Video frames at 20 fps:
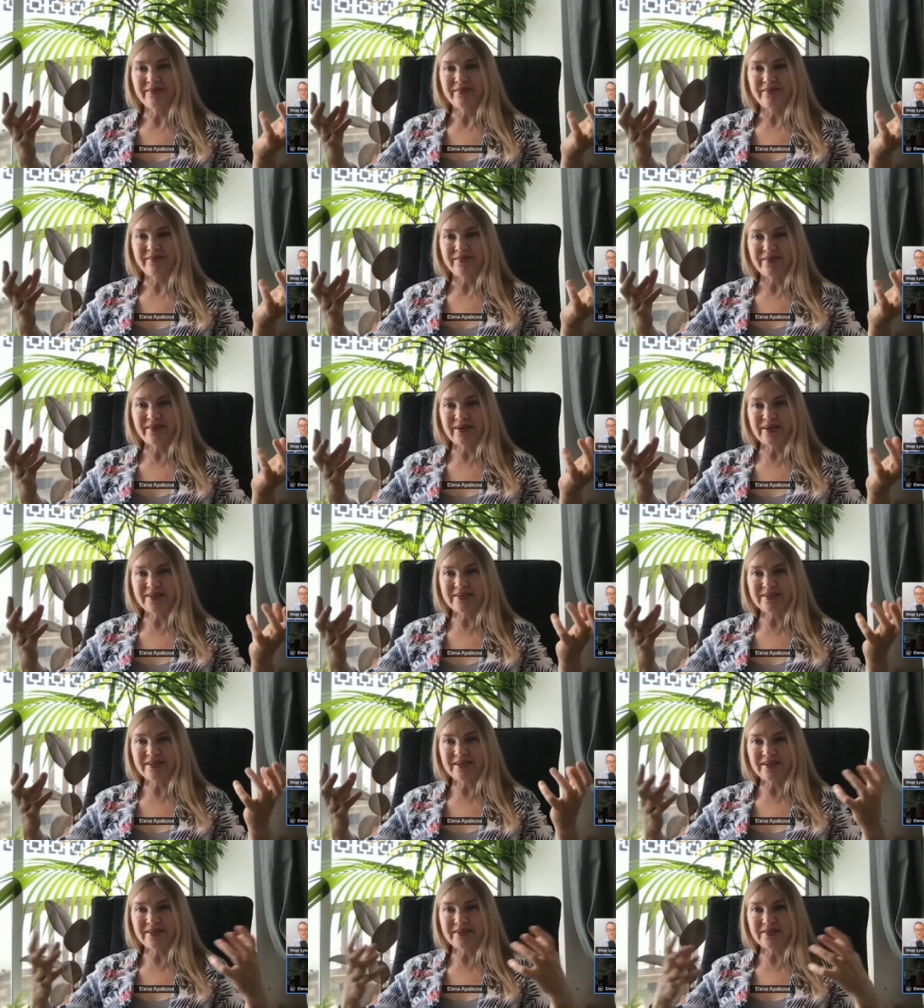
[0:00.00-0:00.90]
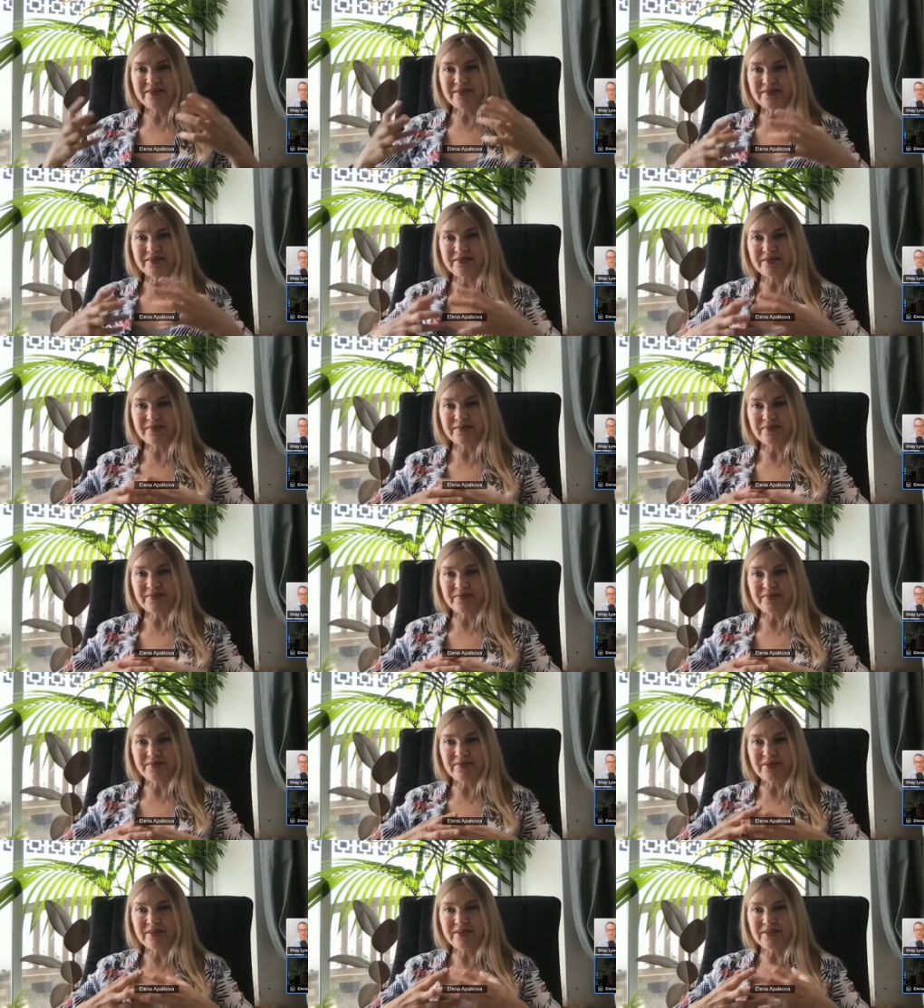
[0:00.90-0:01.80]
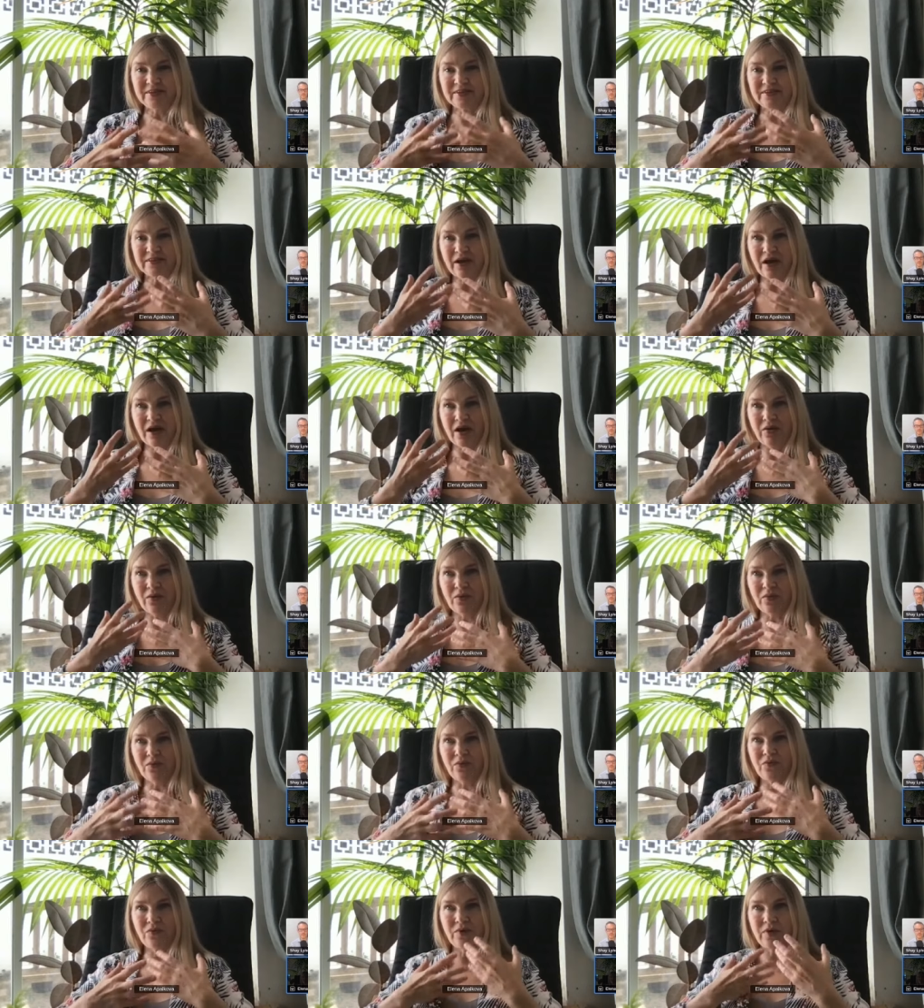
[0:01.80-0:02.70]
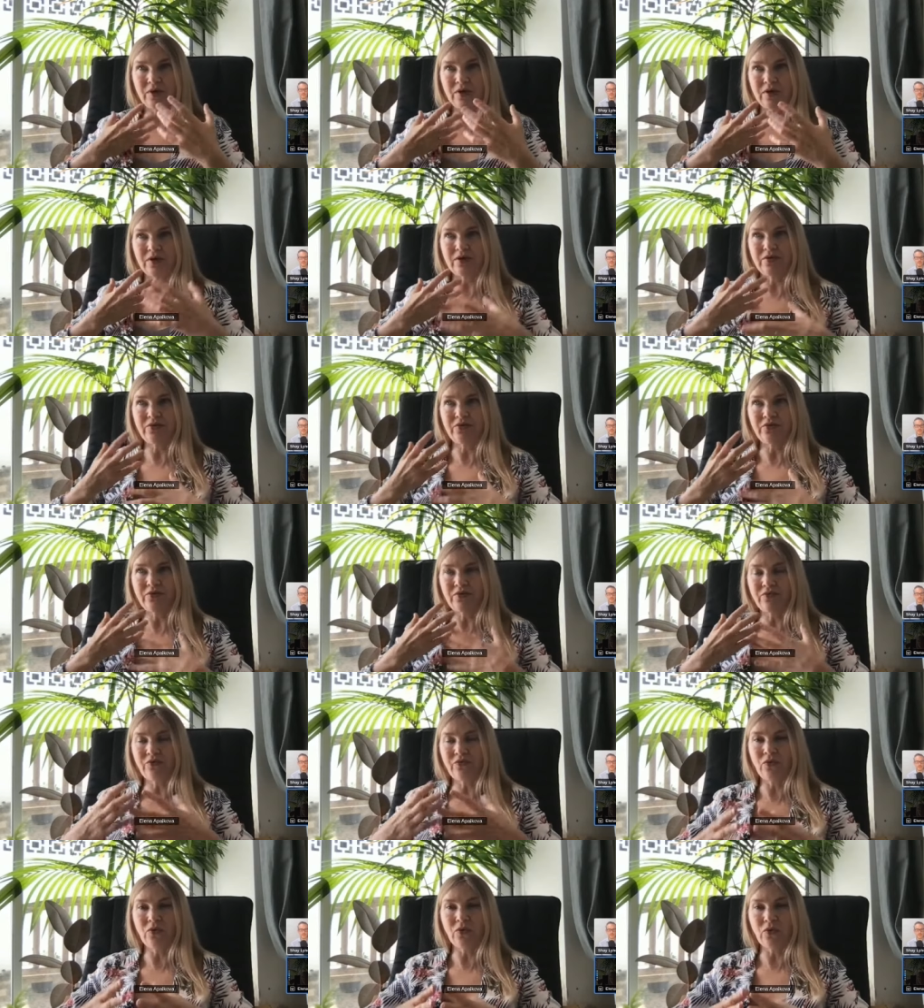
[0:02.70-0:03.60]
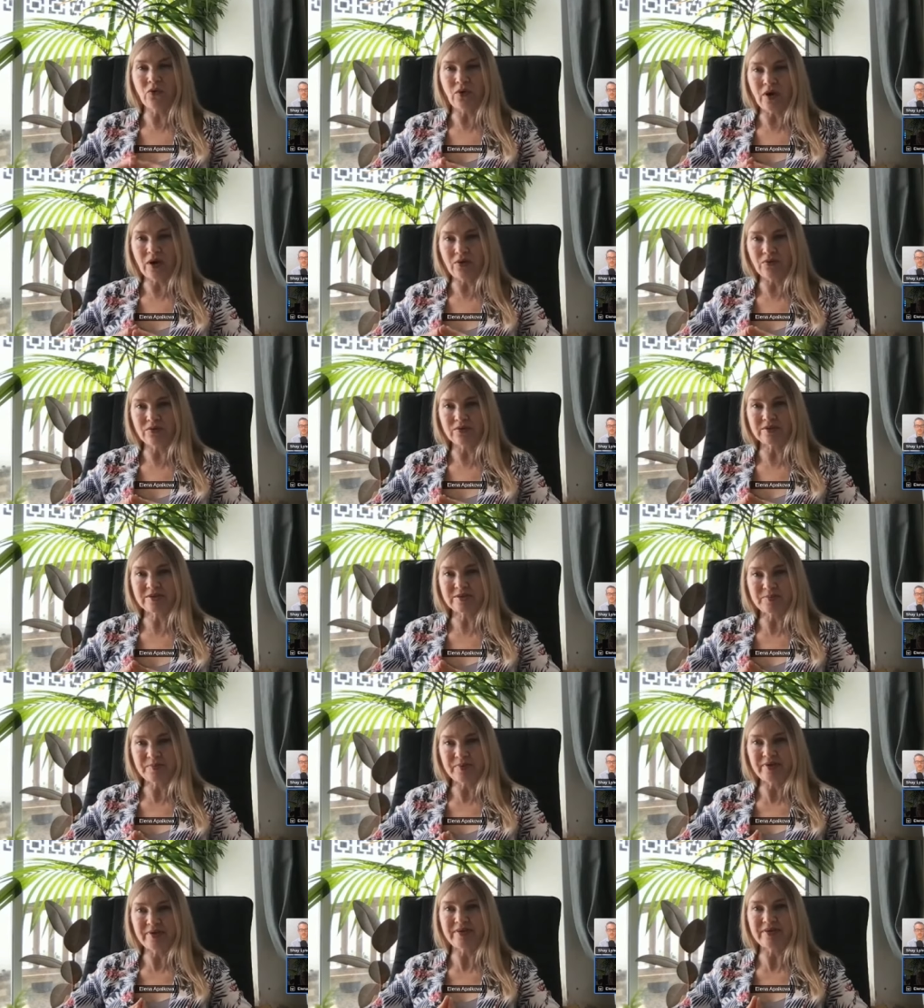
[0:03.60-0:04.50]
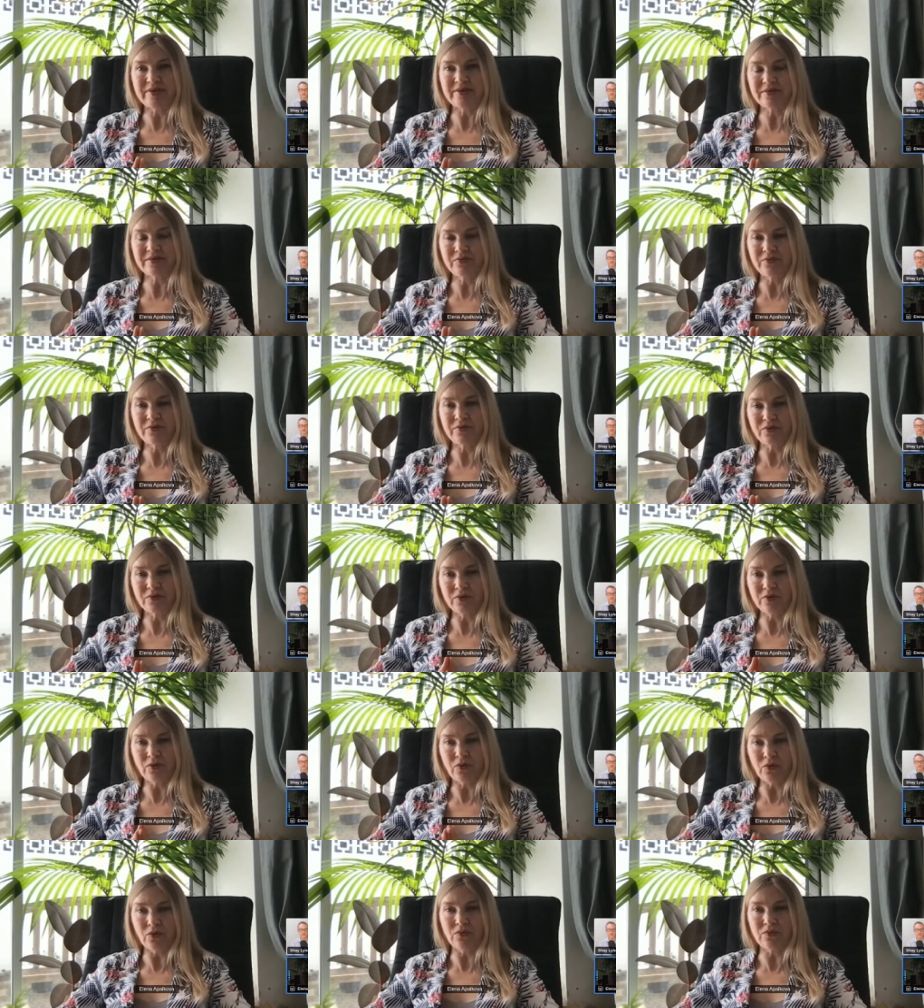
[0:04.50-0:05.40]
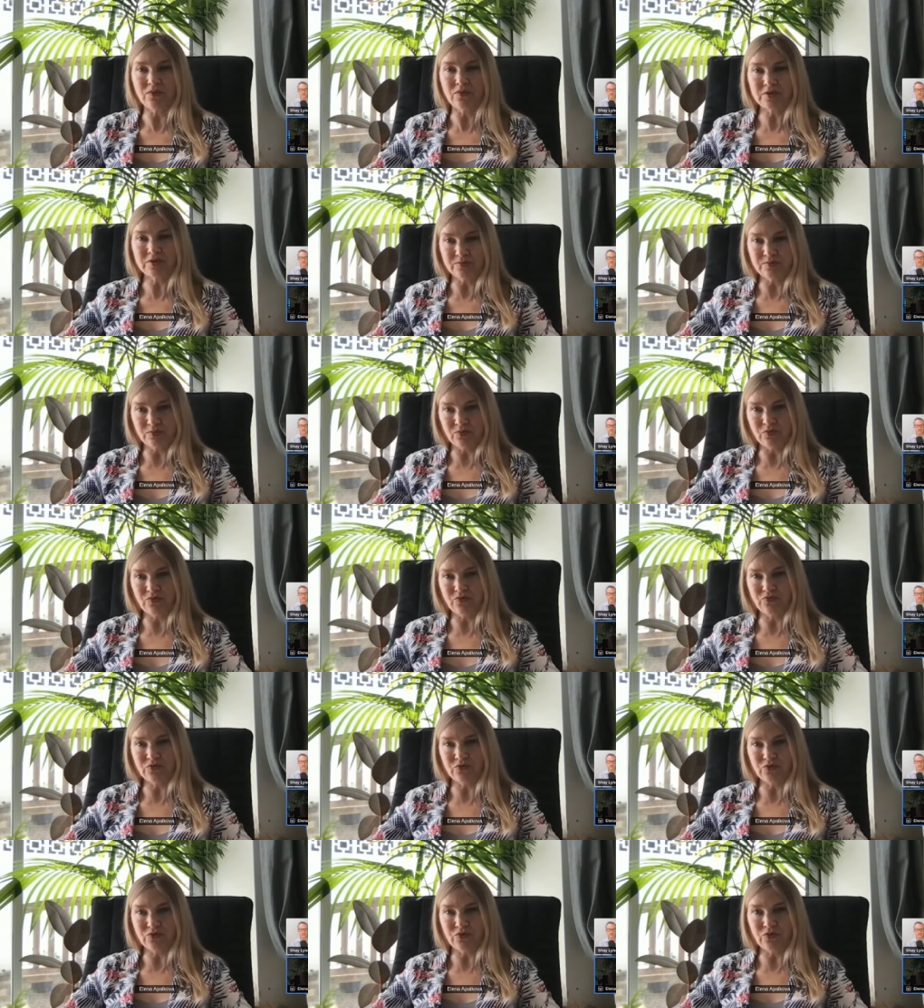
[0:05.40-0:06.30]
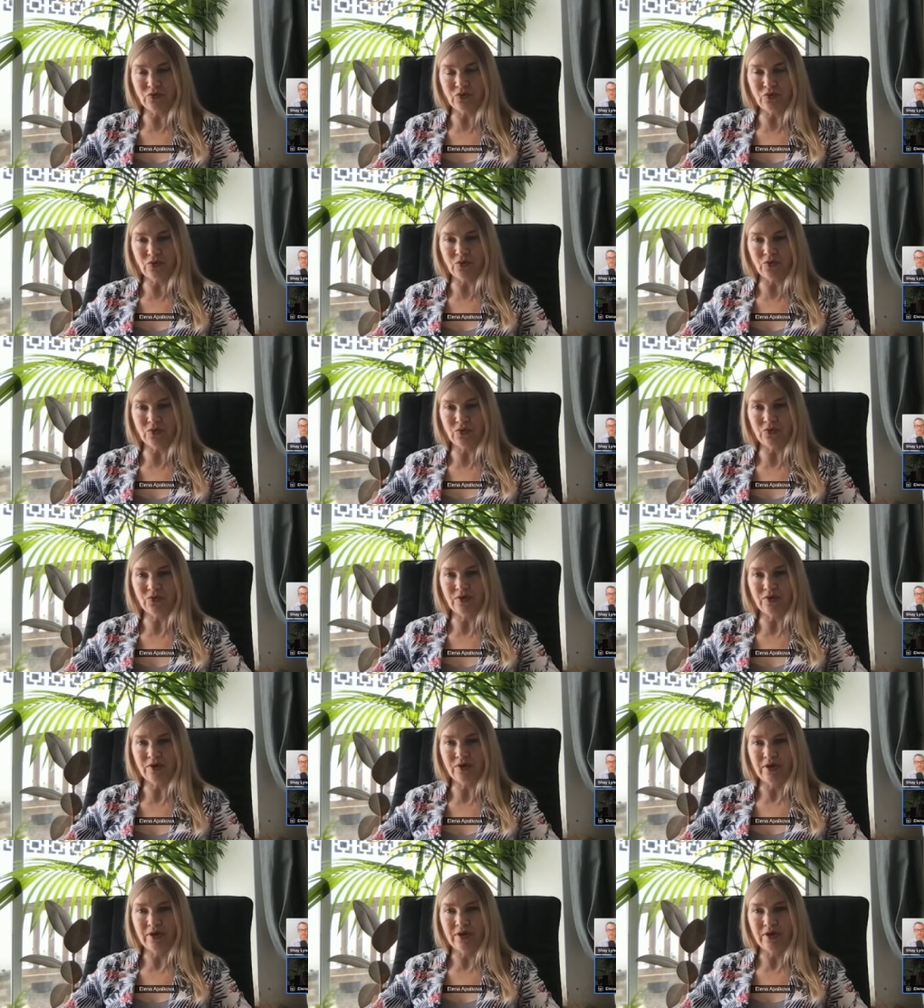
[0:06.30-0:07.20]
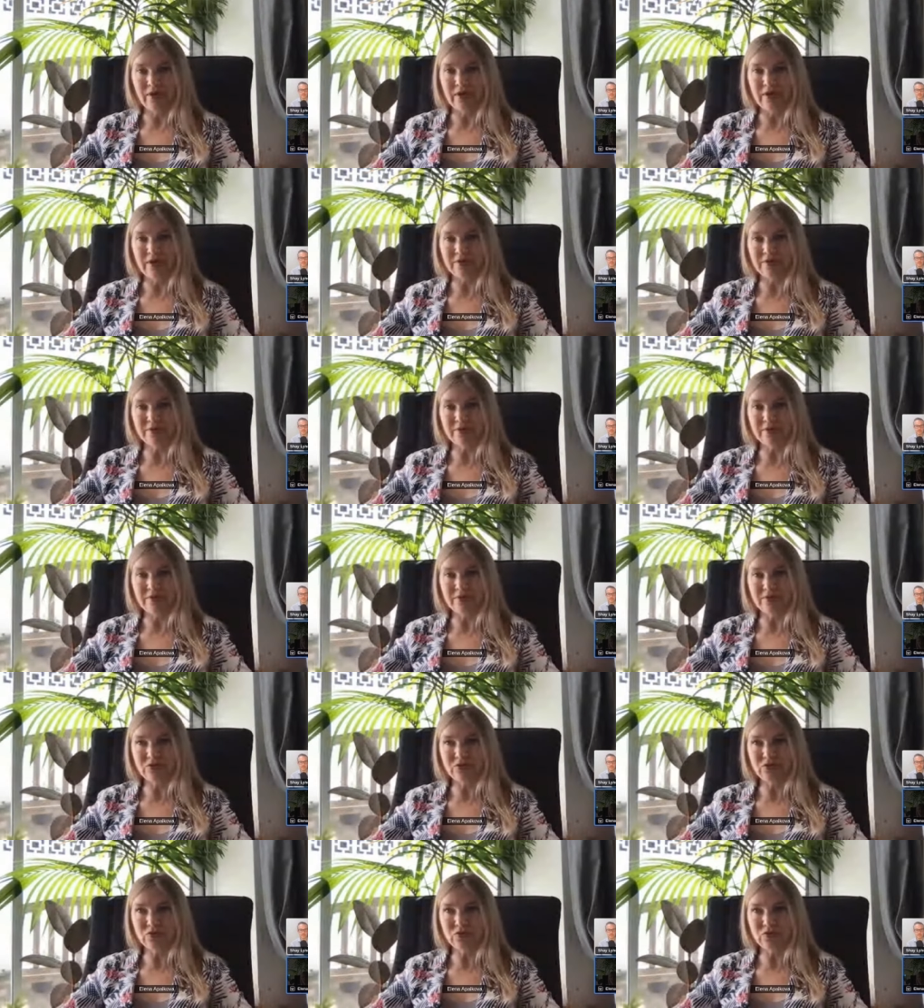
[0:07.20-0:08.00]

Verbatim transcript: Right. And uh, this is how we, if we follow our spirit, we will always move to growth and uh,